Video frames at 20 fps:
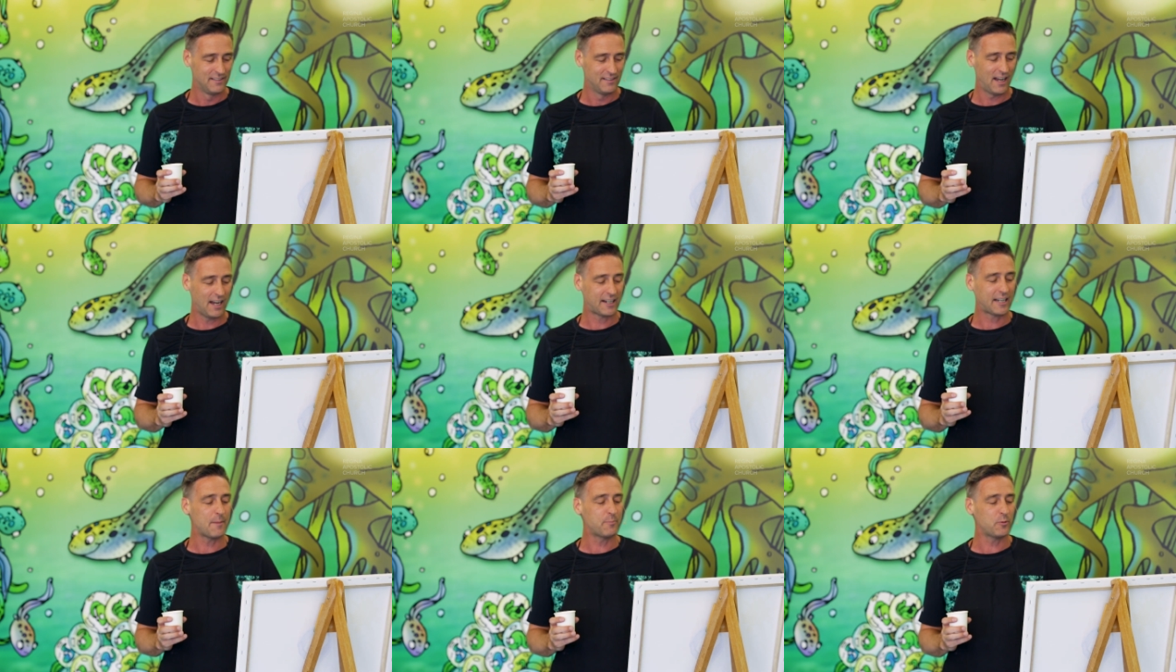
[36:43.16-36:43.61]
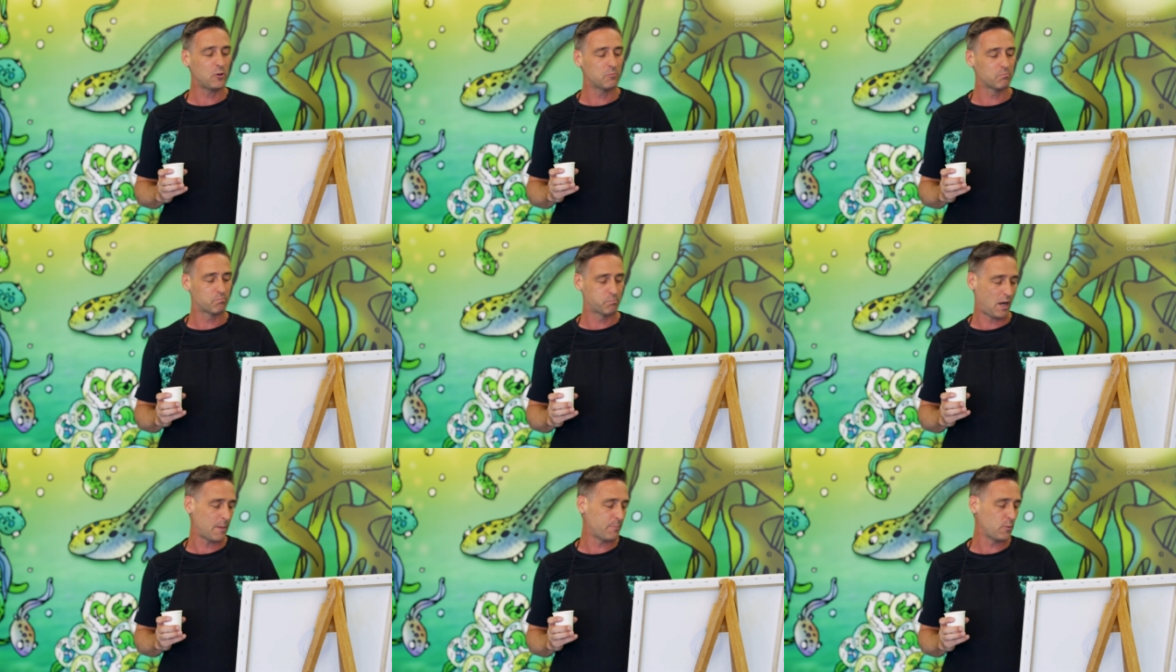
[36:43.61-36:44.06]
A couple,
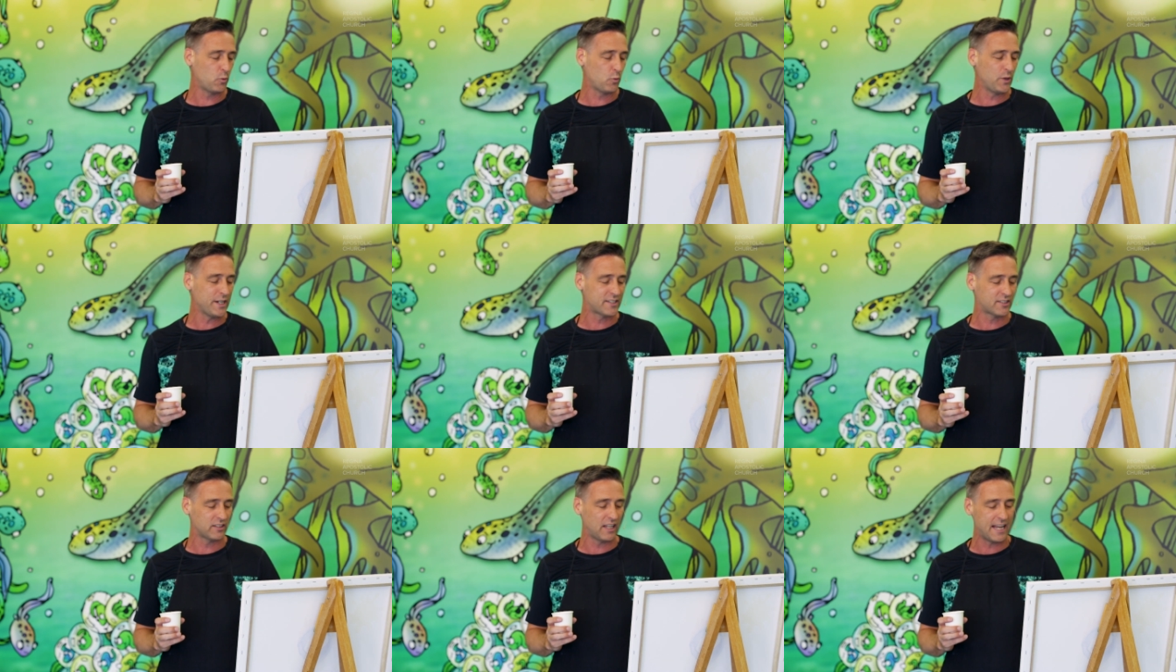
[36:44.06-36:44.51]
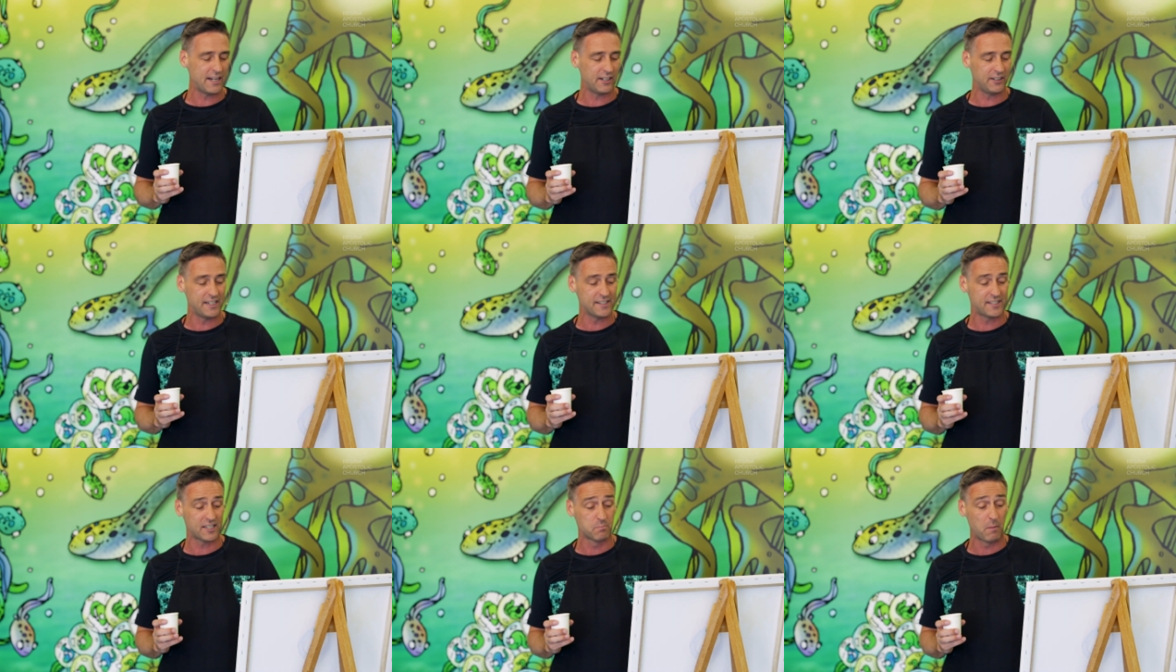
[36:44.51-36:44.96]
couple weeks later,
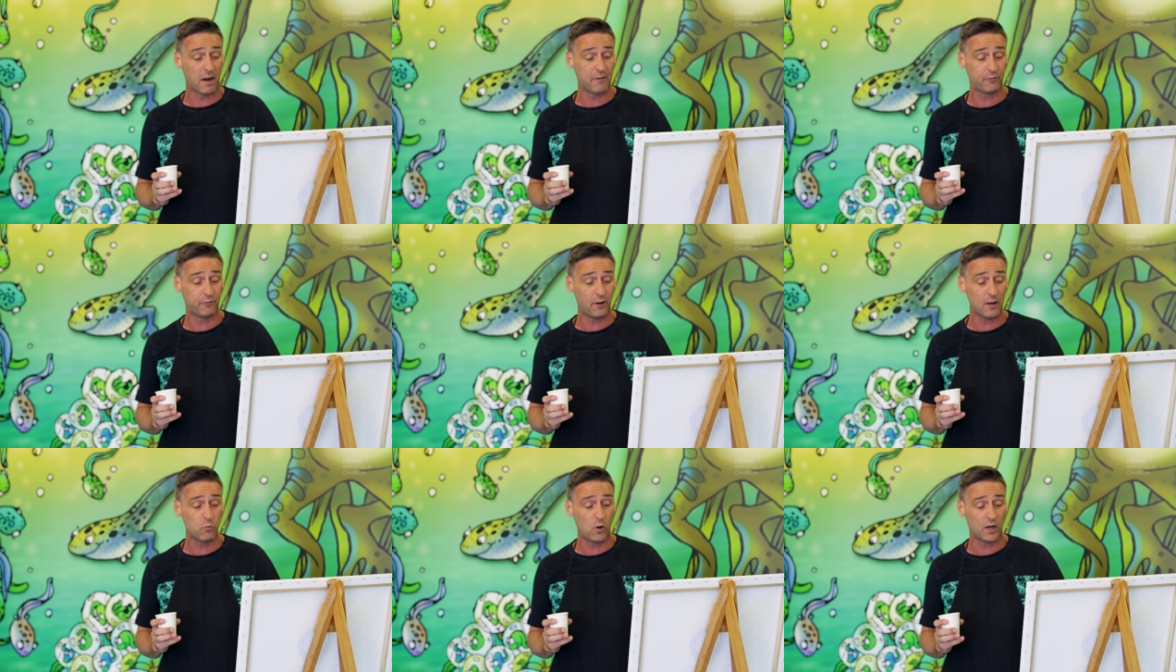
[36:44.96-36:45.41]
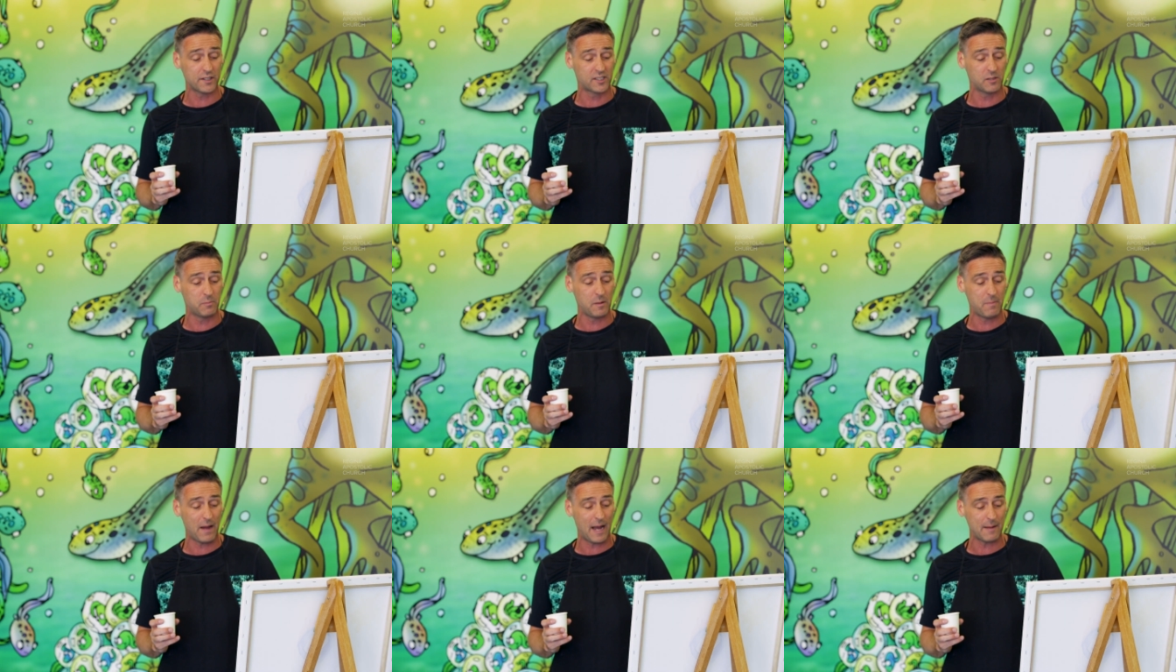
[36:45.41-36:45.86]
he says, My friend wants
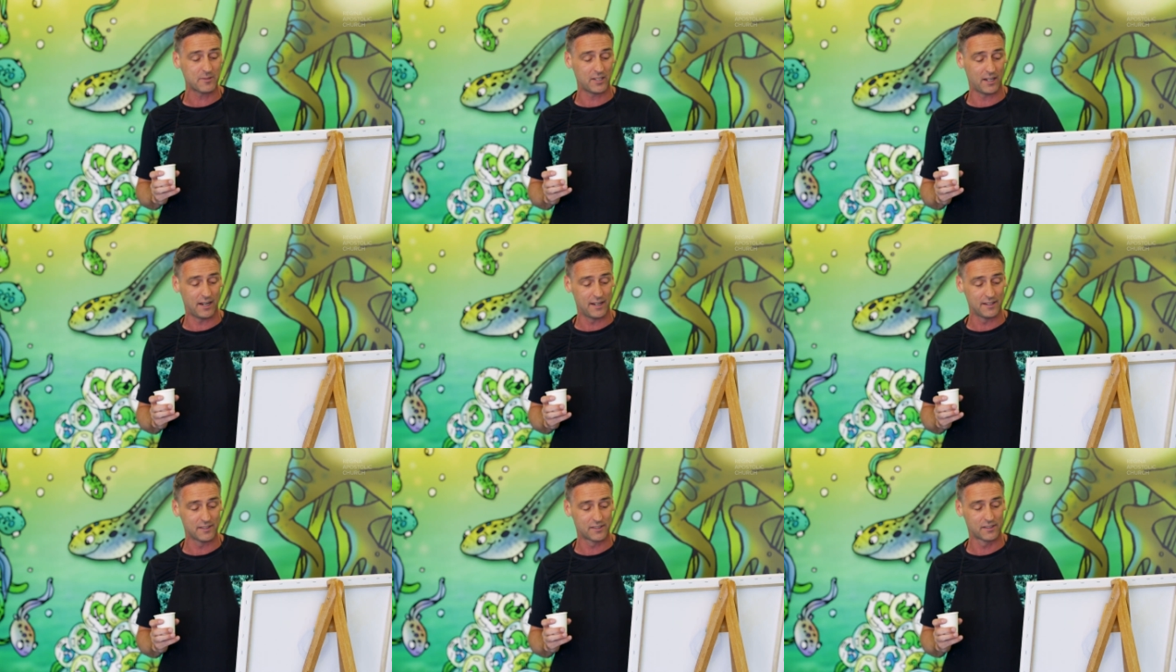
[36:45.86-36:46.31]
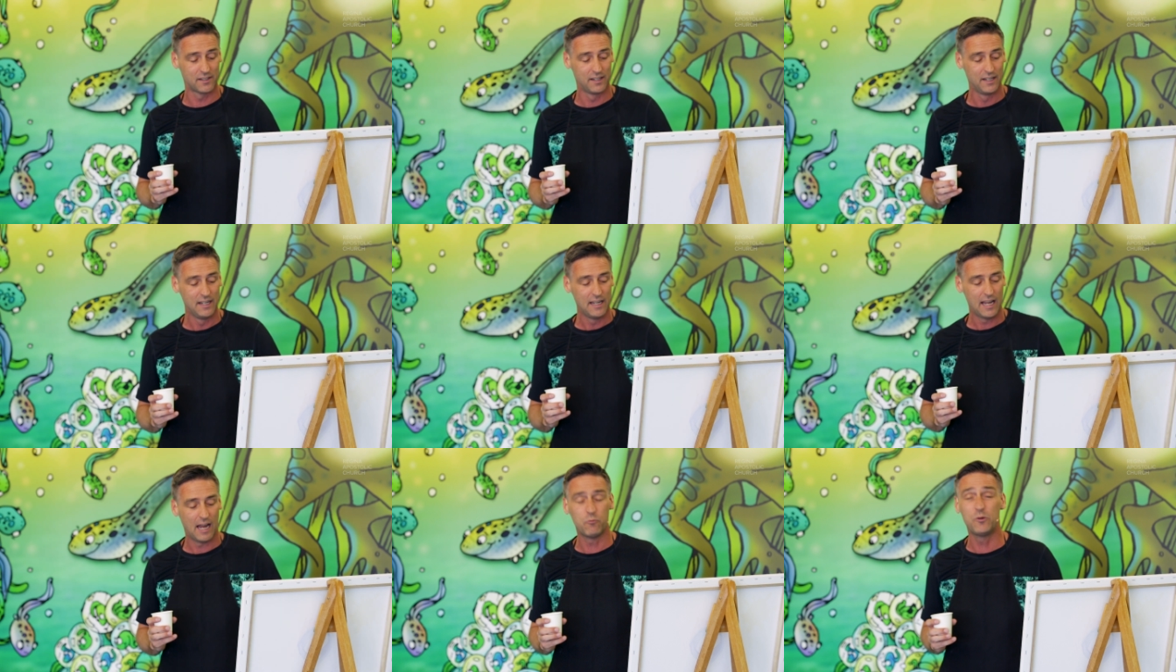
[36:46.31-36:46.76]
to be baptized.
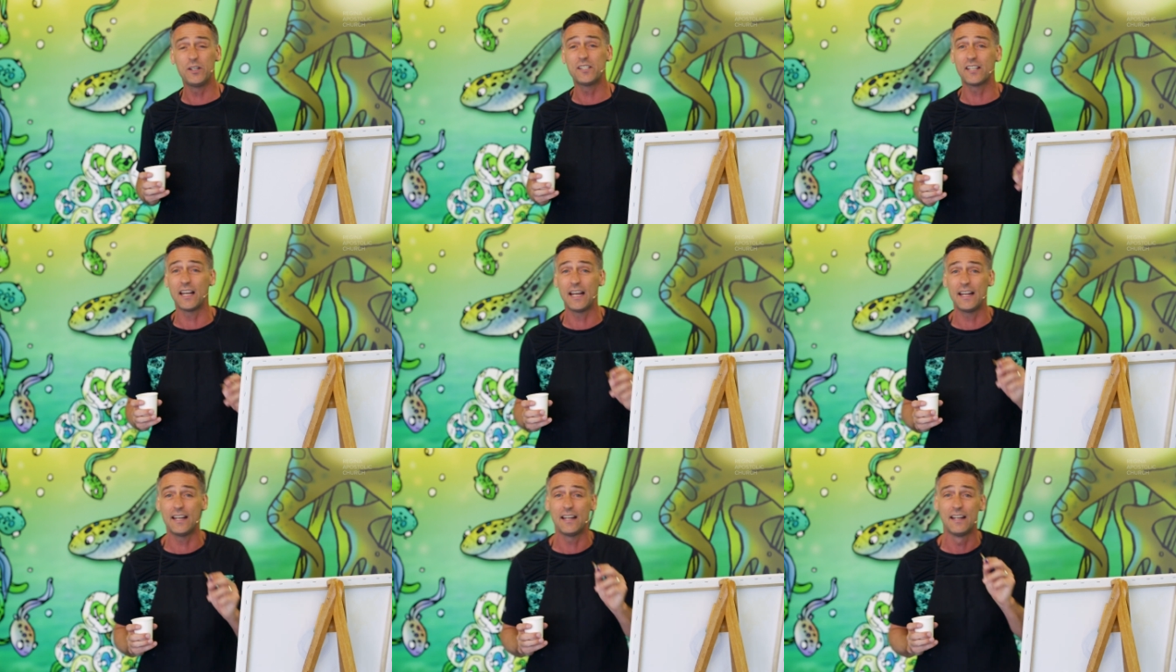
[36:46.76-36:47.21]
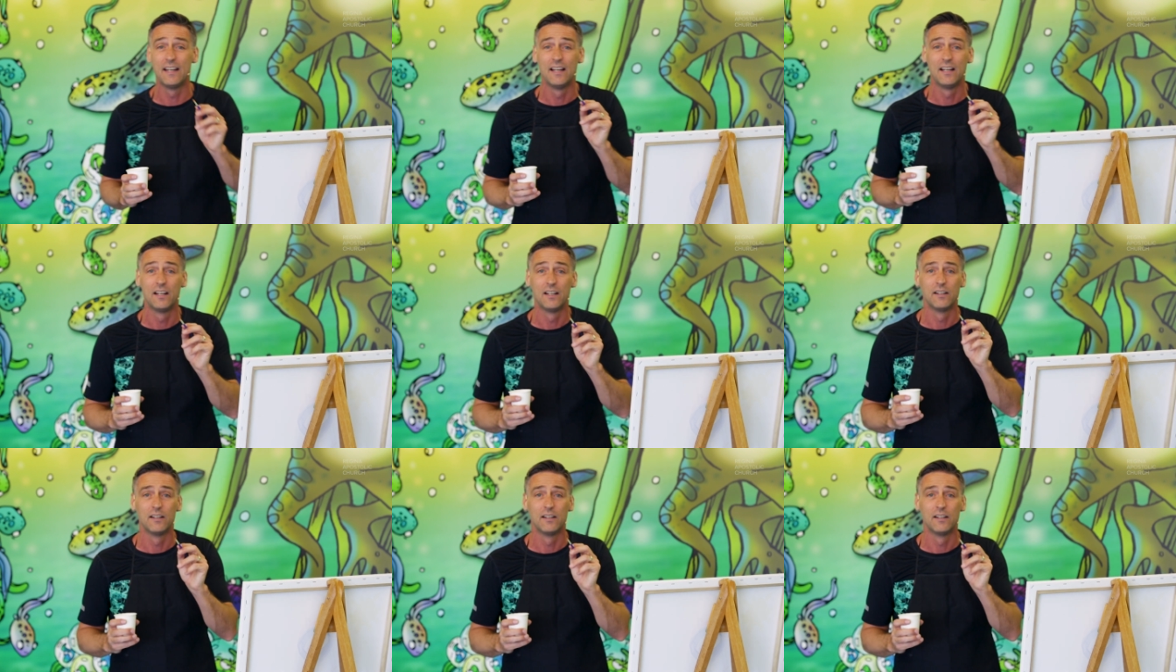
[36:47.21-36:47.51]
And we say,